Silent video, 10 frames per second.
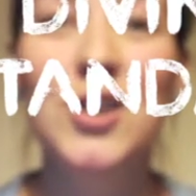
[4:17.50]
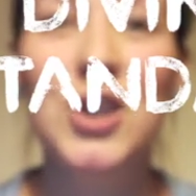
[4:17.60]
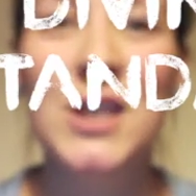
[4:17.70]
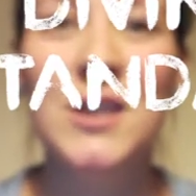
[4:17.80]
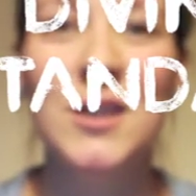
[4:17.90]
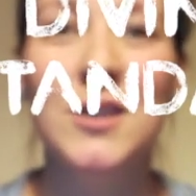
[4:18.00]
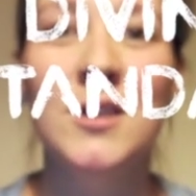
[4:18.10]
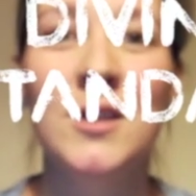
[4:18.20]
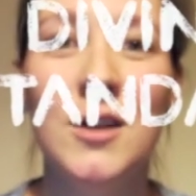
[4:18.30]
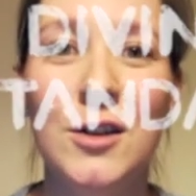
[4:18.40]
Jesus
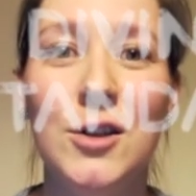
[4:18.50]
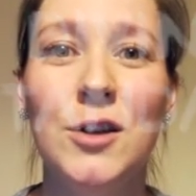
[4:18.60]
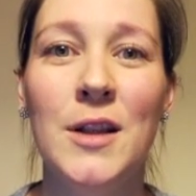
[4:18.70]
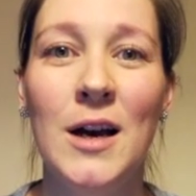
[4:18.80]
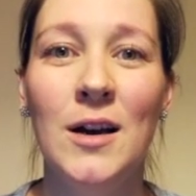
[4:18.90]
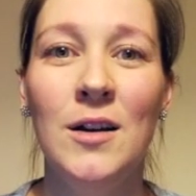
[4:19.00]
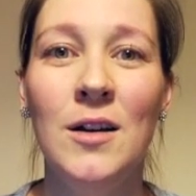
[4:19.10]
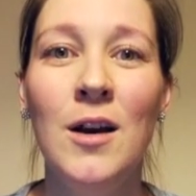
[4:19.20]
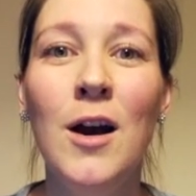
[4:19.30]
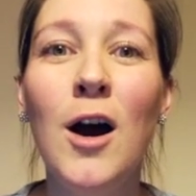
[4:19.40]
can do that.
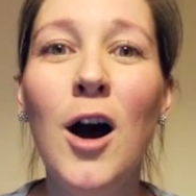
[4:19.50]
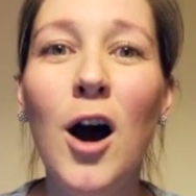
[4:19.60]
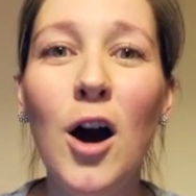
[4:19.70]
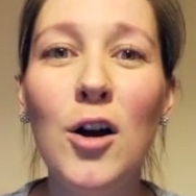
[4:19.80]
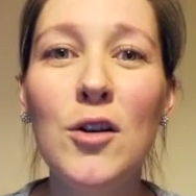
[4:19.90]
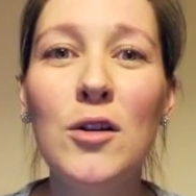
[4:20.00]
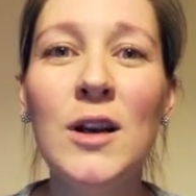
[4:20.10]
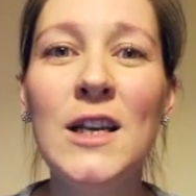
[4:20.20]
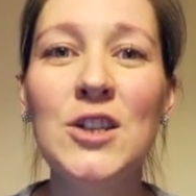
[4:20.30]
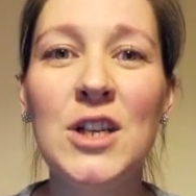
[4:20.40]

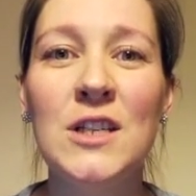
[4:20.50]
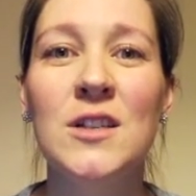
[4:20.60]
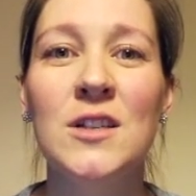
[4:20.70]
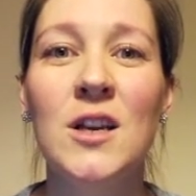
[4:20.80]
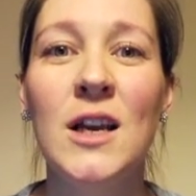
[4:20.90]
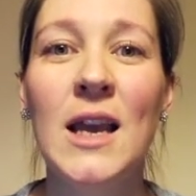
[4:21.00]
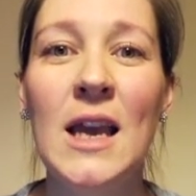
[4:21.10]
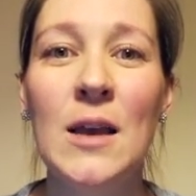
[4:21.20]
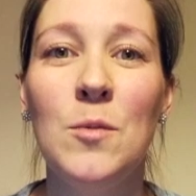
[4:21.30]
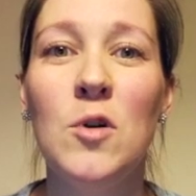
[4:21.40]
Only Jesus can
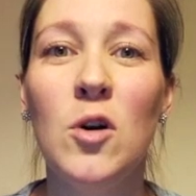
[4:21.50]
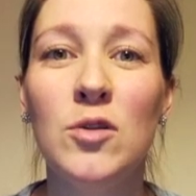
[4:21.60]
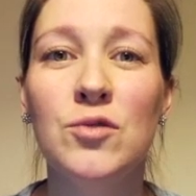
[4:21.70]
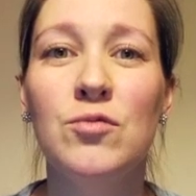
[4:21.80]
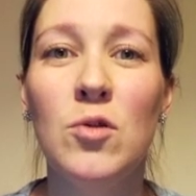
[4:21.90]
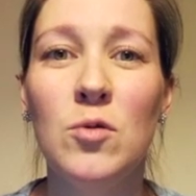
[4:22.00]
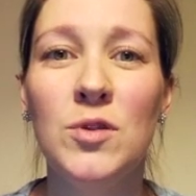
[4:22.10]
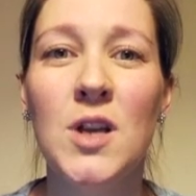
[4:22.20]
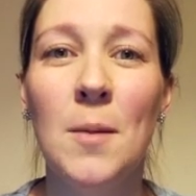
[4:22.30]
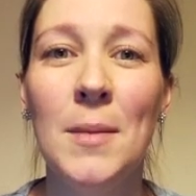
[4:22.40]
keep God's
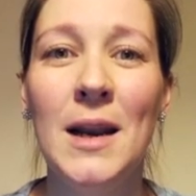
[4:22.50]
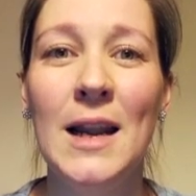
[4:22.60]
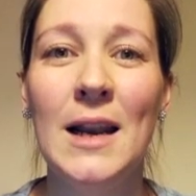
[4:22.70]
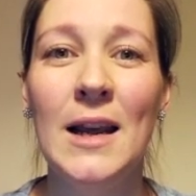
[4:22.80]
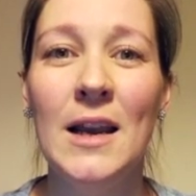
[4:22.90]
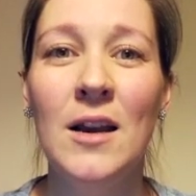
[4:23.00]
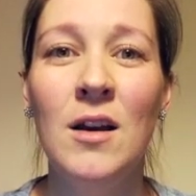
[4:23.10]
rules completely.